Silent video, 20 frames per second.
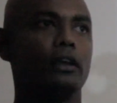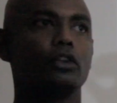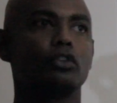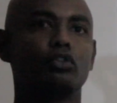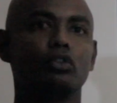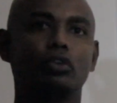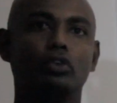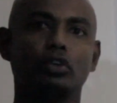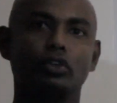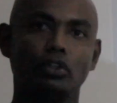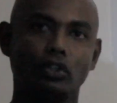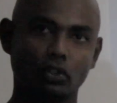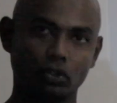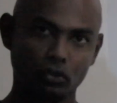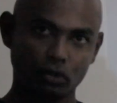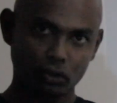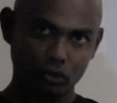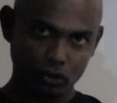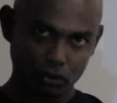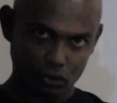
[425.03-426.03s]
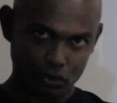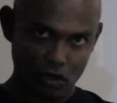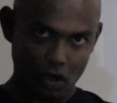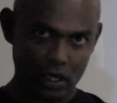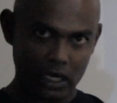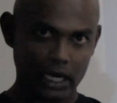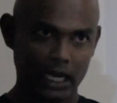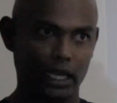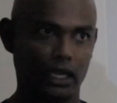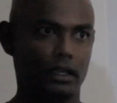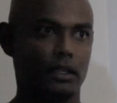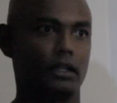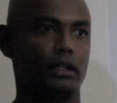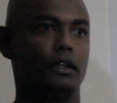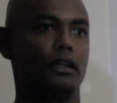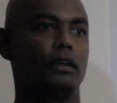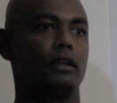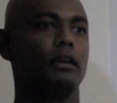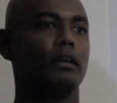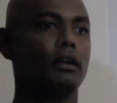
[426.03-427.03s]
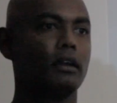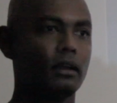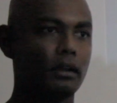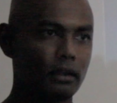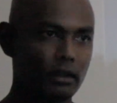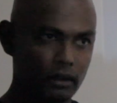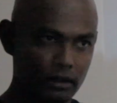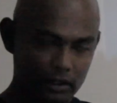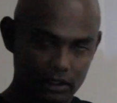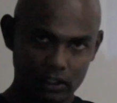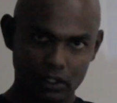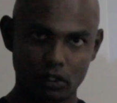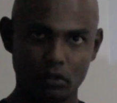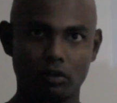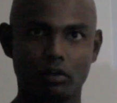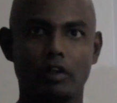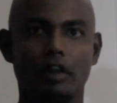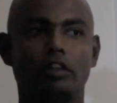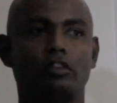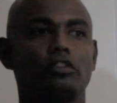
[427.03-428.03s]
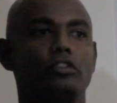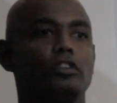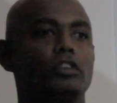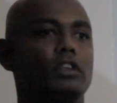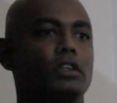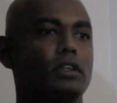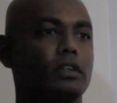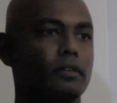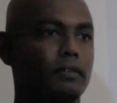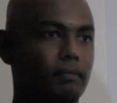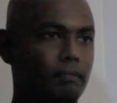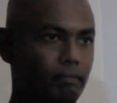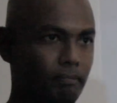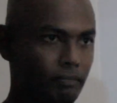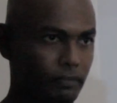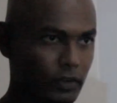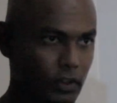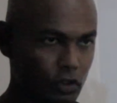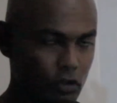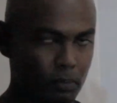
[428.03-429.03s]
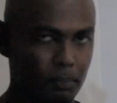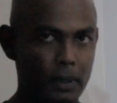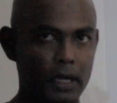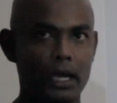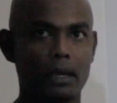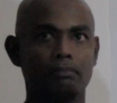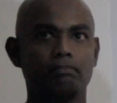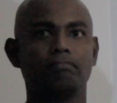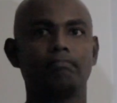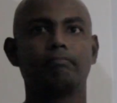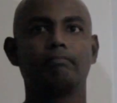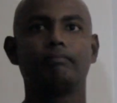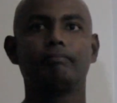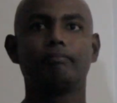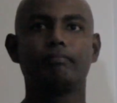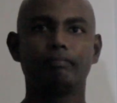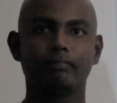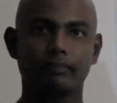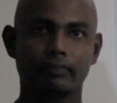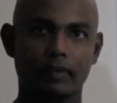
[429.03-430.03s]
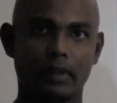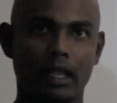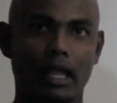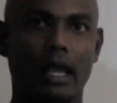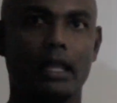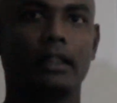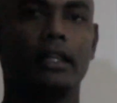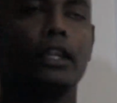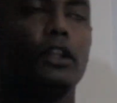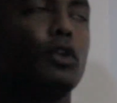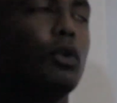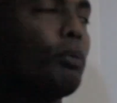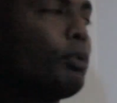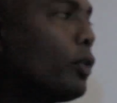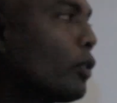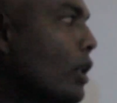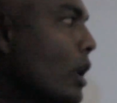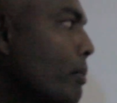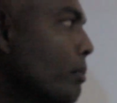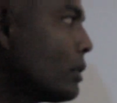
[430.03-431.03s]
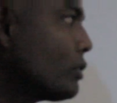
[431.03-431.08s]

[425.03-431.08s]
So you rotate your wrist, your palm, and then your forearm